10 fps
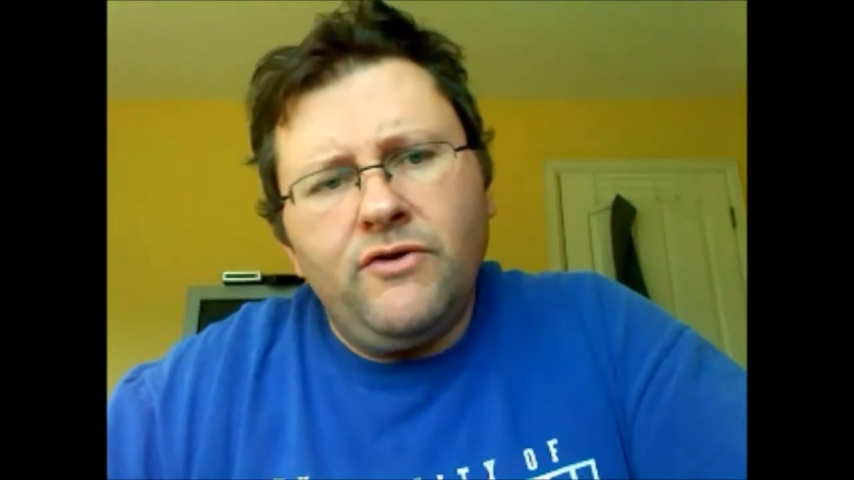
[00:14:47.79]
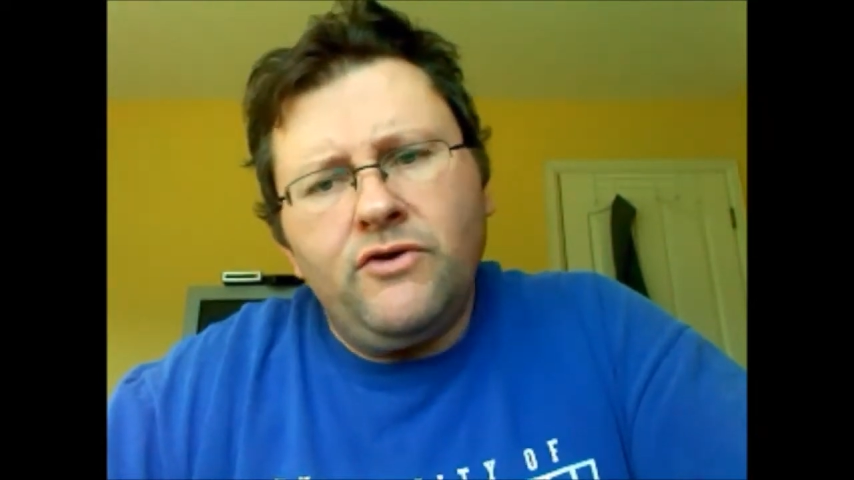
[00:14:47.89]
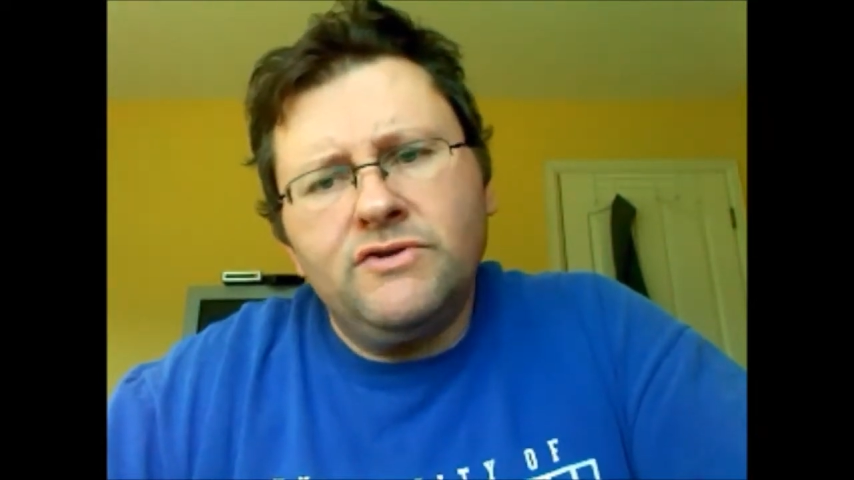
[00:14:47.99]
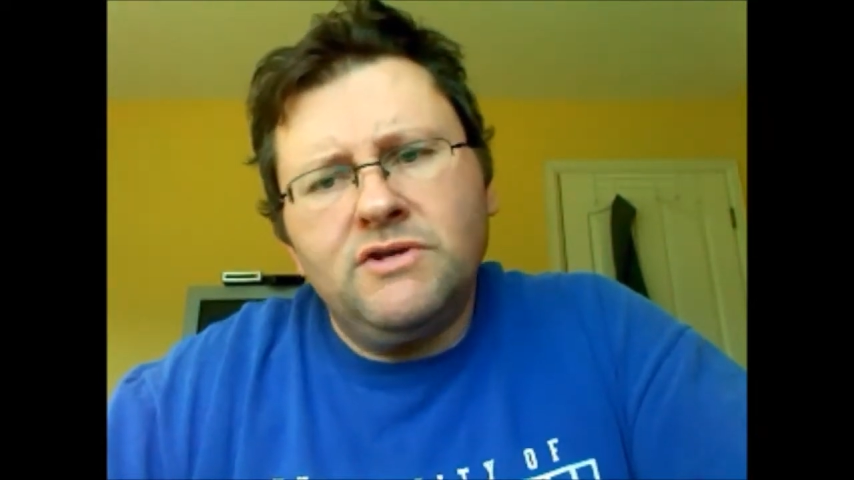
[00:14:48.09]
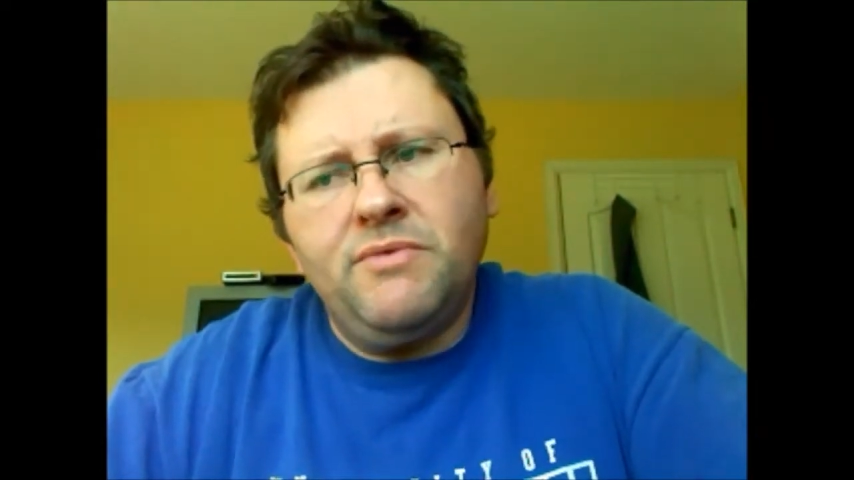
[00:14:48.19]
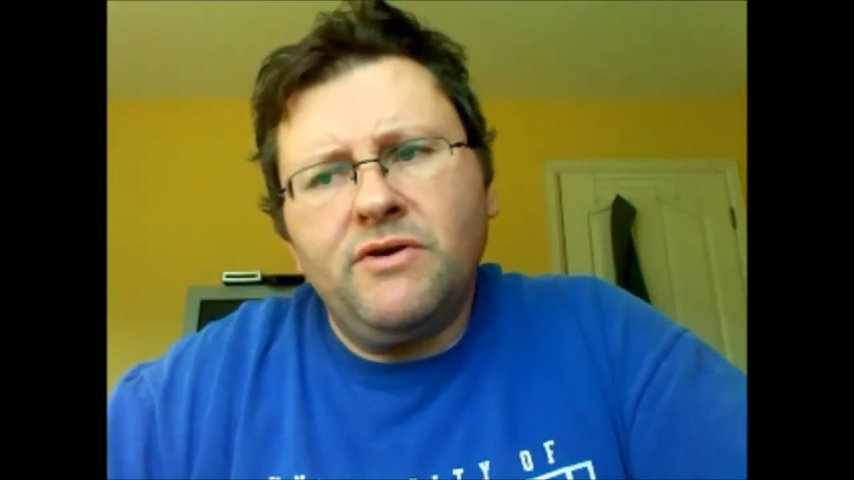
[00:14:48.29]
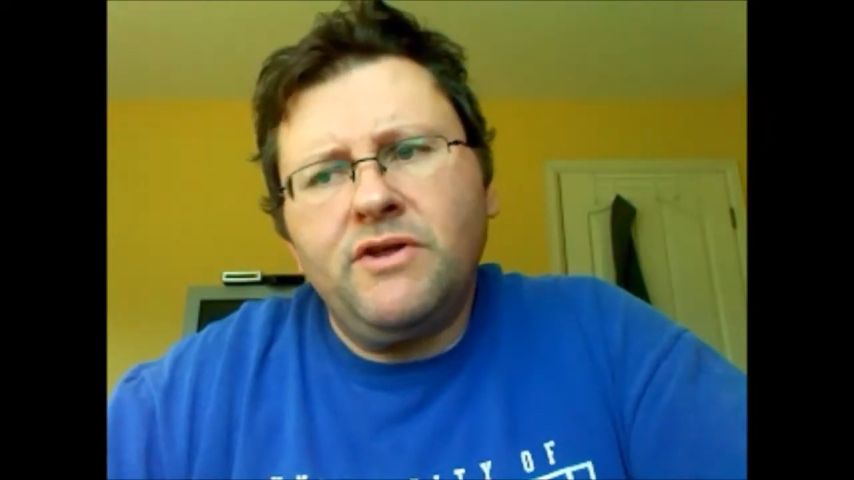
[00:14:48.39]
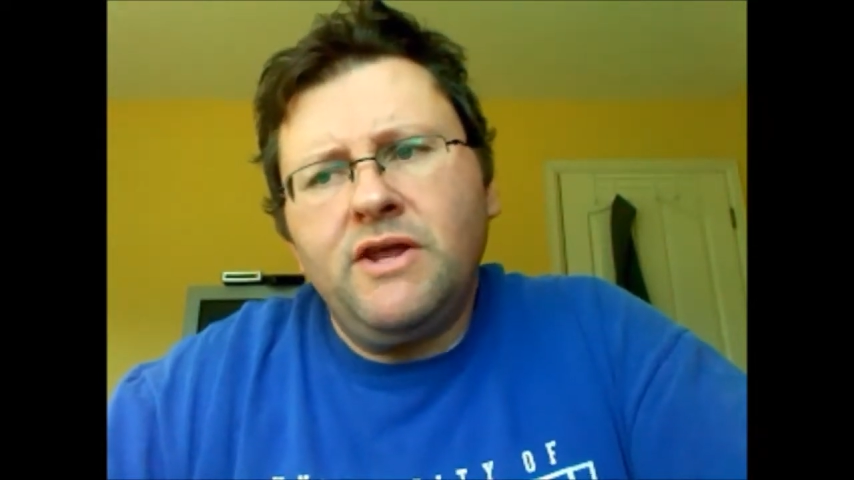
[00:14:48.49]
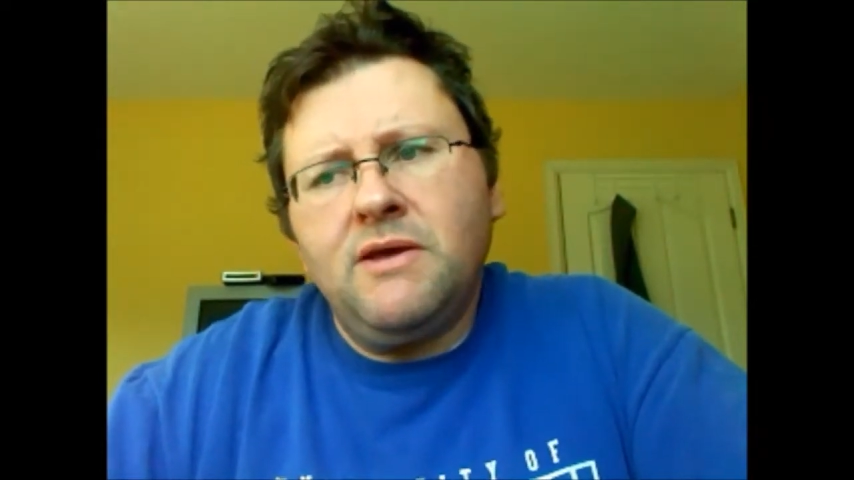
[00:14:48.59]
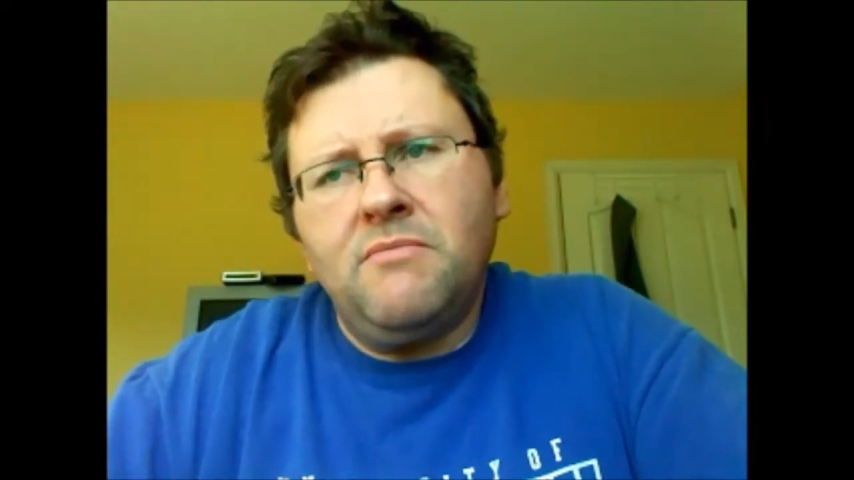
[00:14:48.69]
for
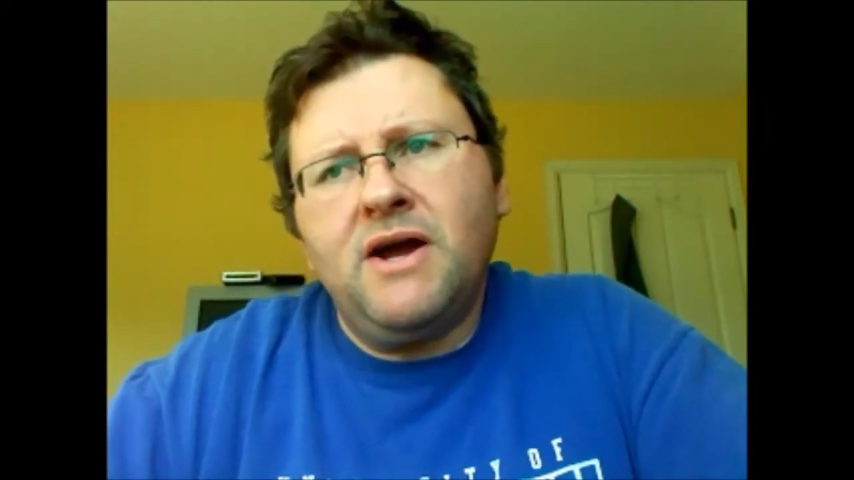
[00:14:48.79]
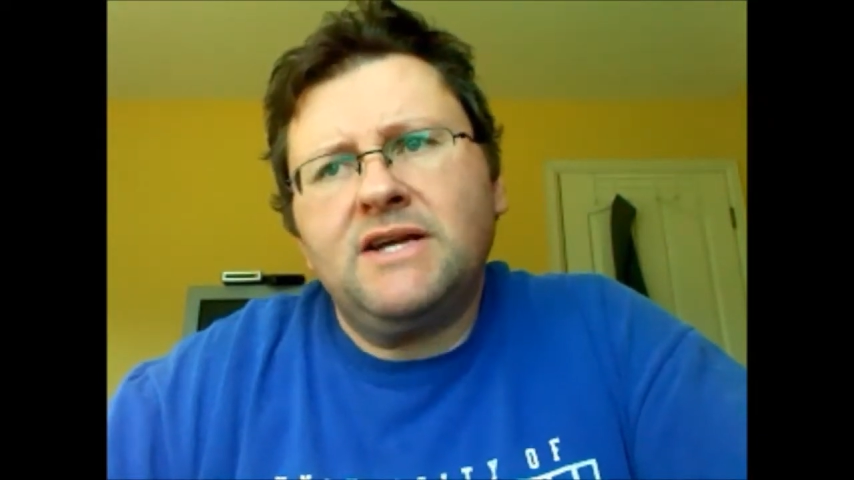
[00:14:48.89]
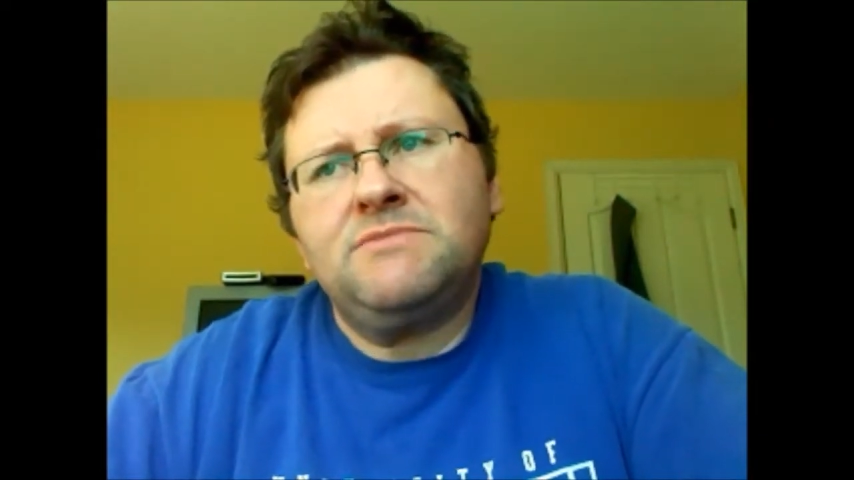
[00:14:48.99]
usability, and my